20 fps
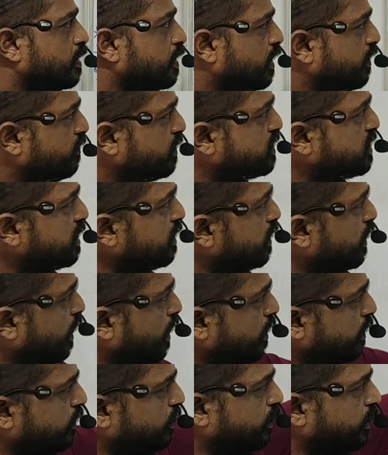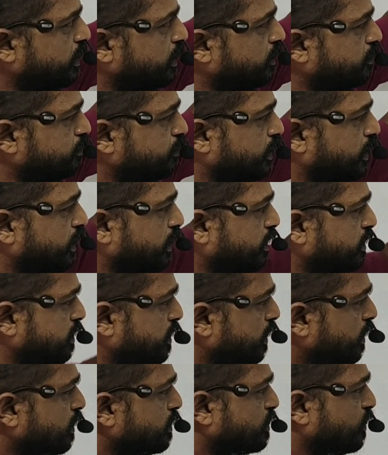Division algorithm is,
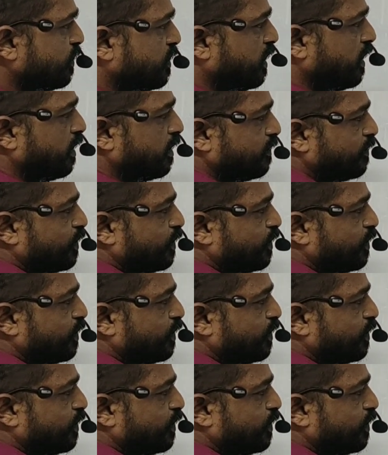so here